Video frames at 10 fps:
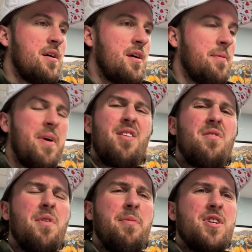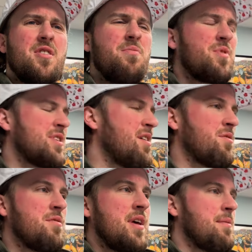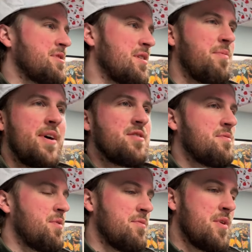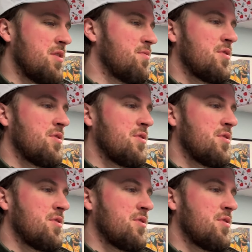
Uh, I don't know if I mentioned, we're tearing through the Amazon pallets to put them out.